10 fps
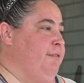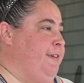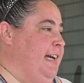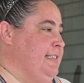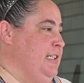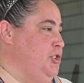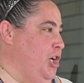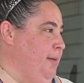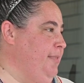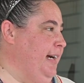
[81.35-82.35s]
fancy
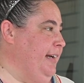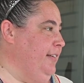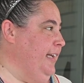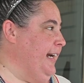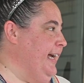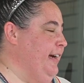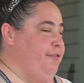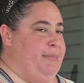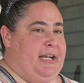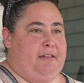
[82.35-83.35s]
job title, and I
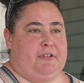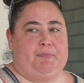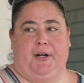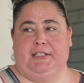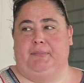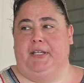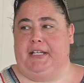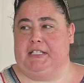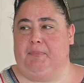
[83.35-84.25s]
have many responsibilities,